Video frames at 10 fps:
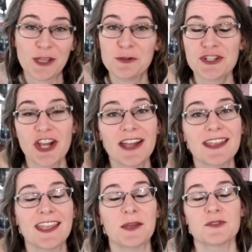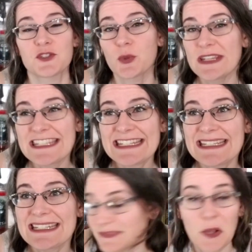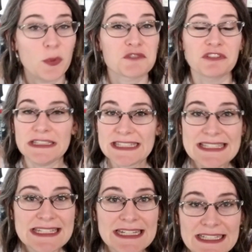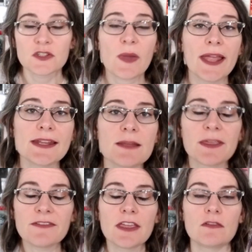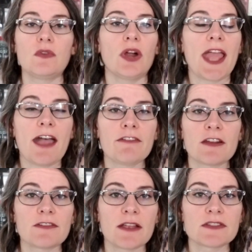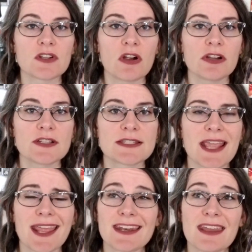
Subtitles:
It was shocking, it was twisted, it was realistic. So I ended up giving it 4.5 out of 5 stars, and